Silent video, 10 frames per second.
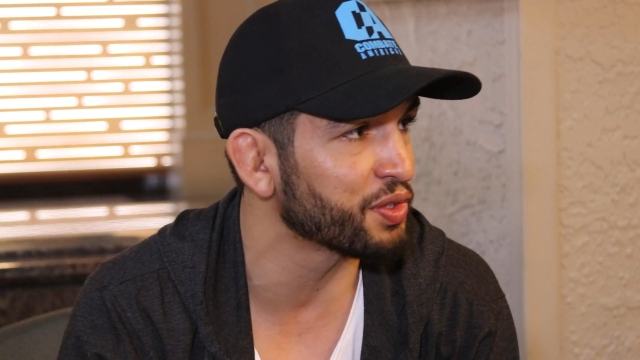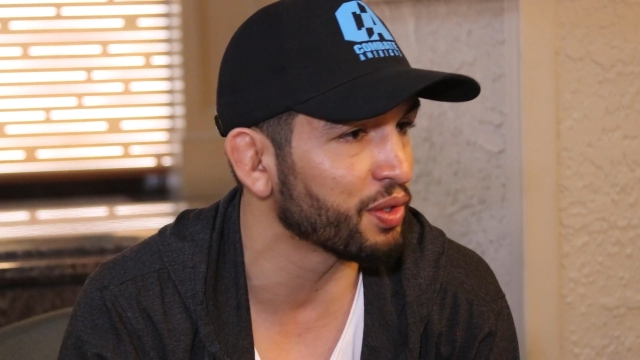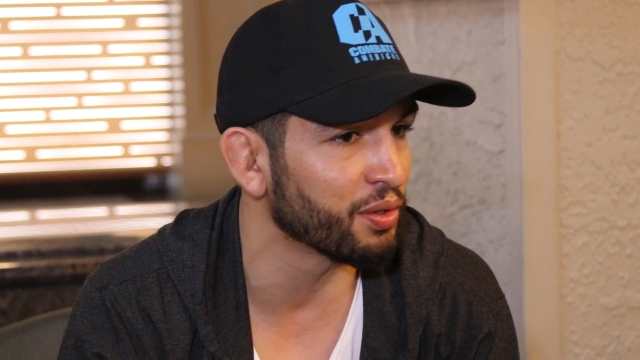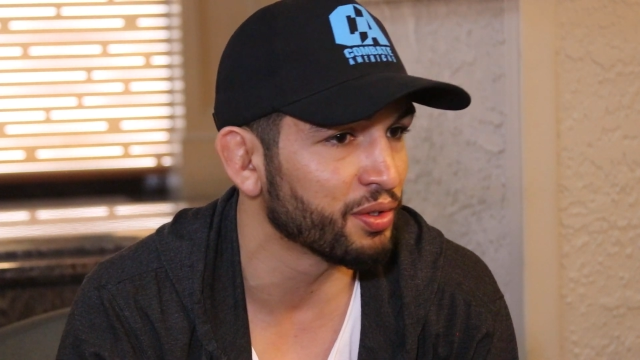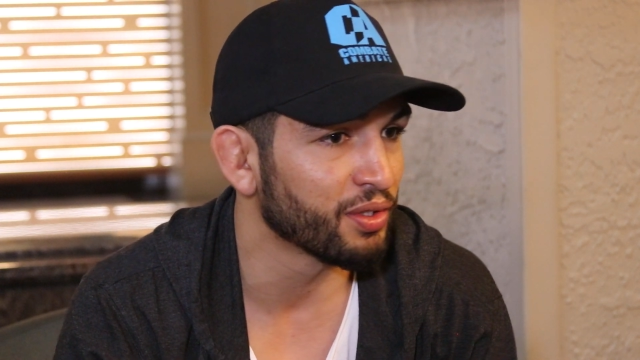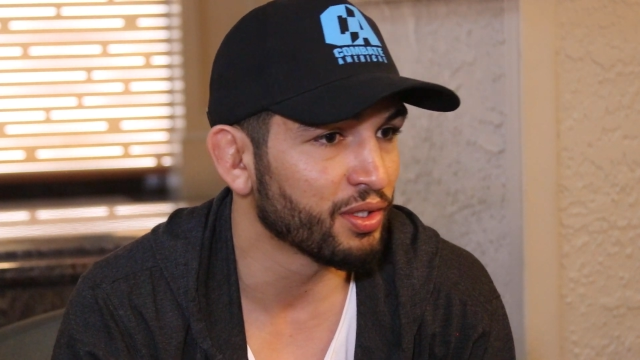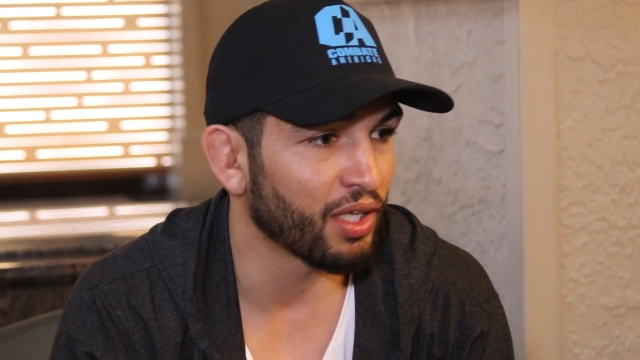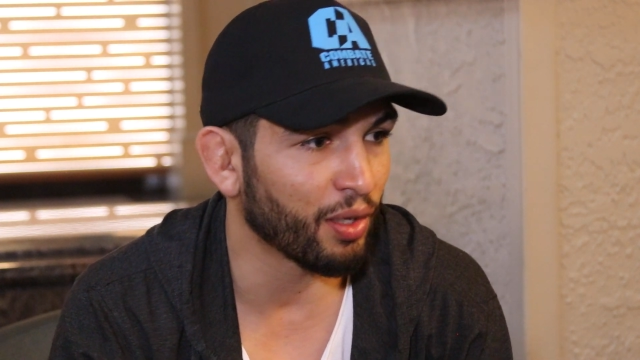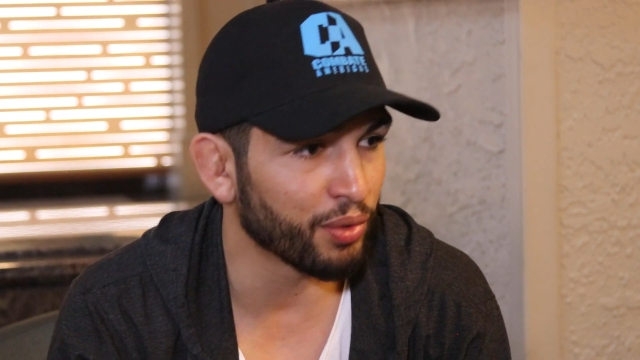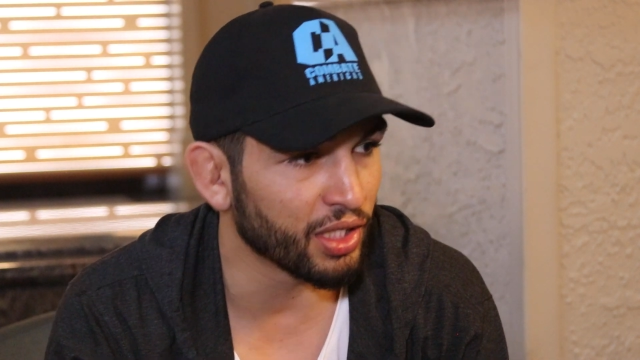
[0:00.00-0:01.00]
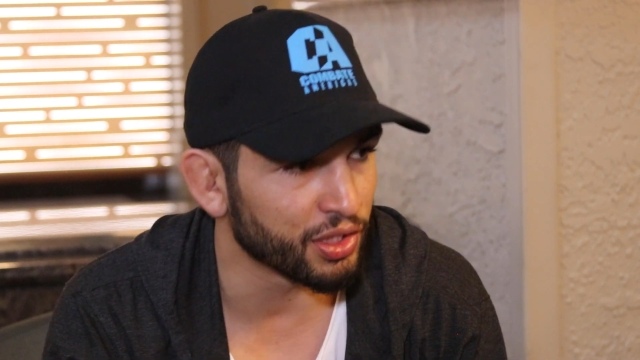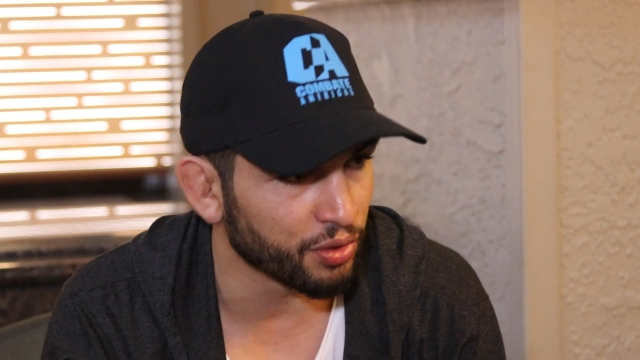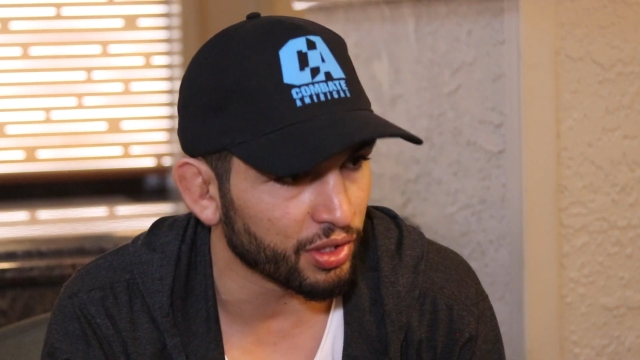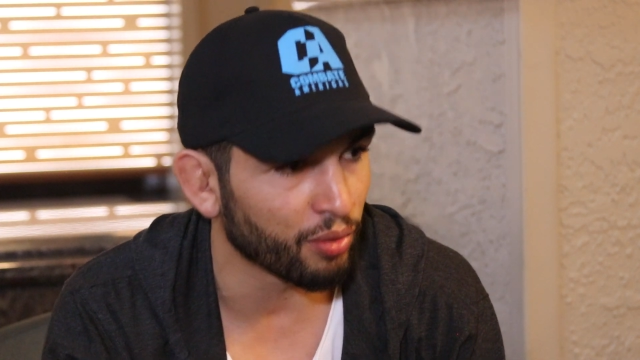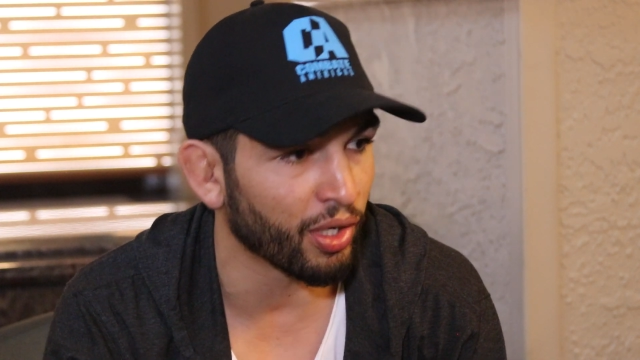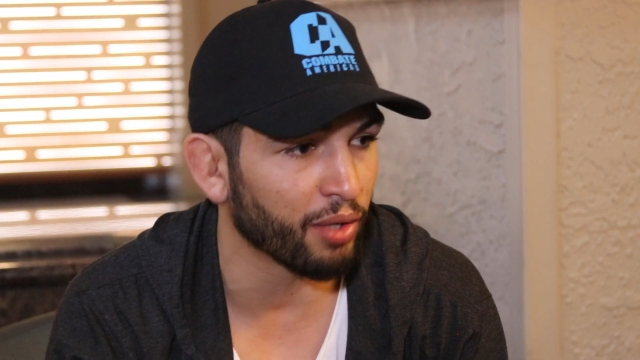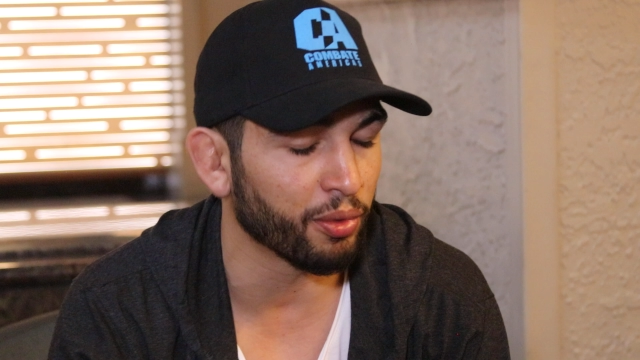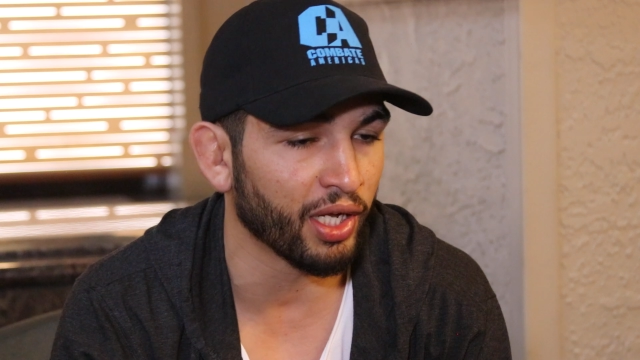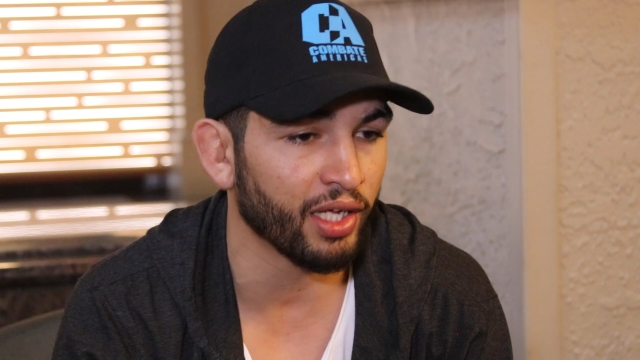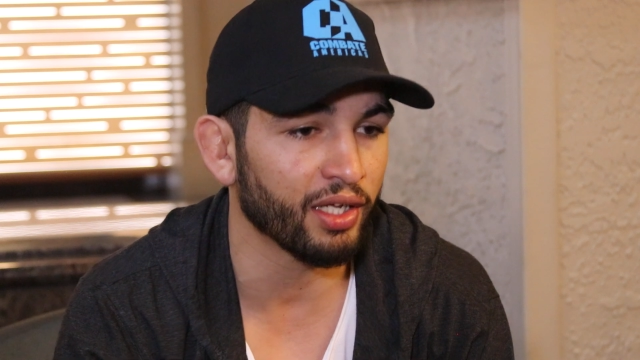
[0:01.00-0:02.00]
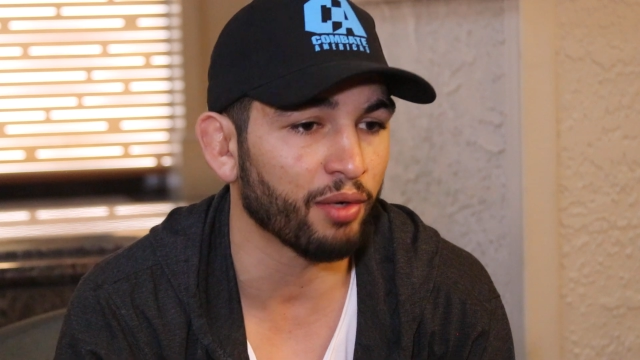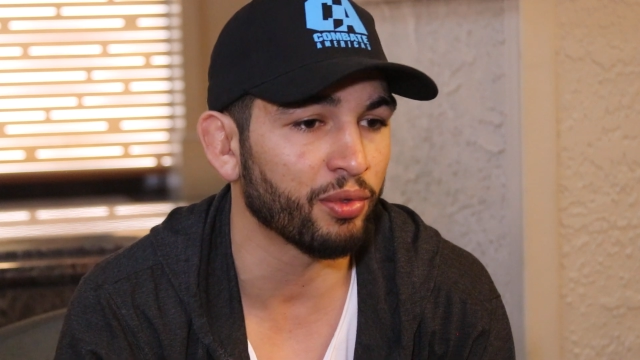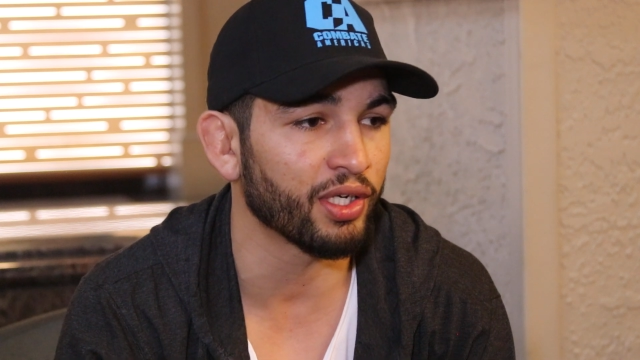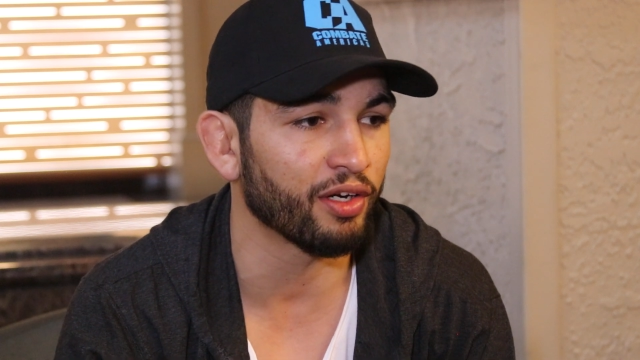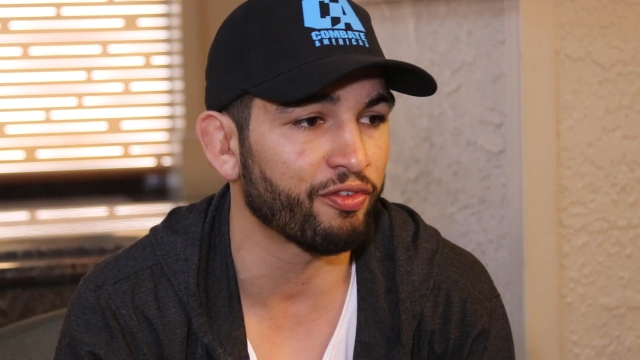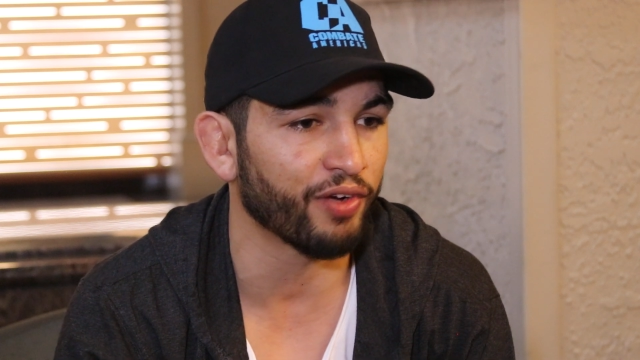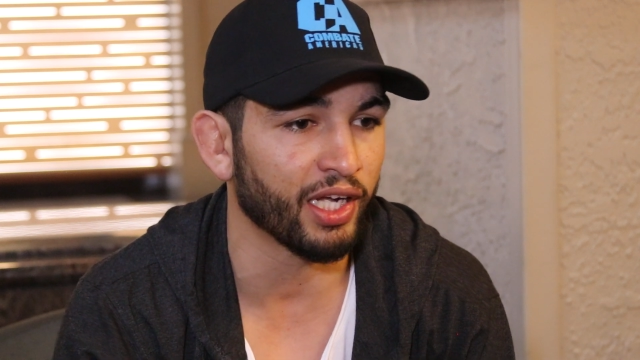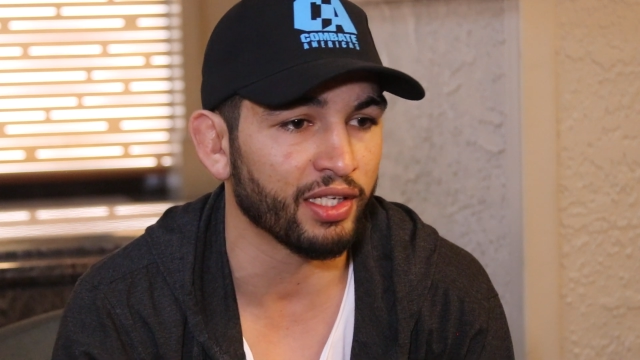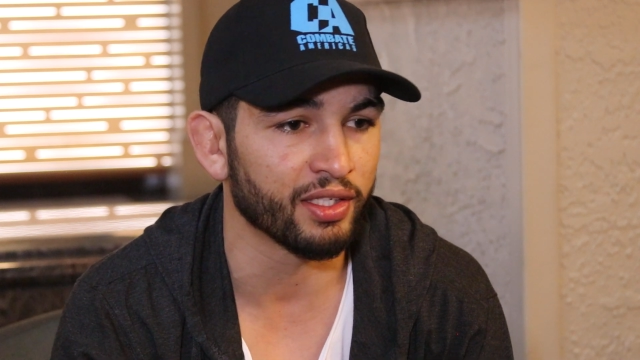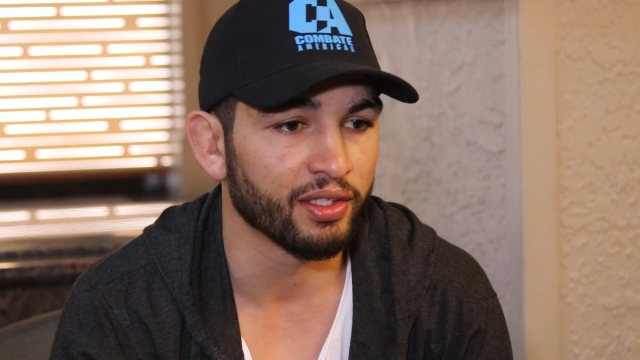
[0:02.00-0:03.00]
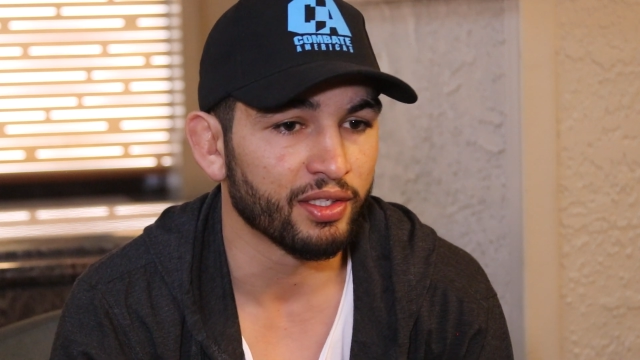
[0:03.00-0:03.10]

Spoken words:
So I wanted to do it the right way. I wanted to find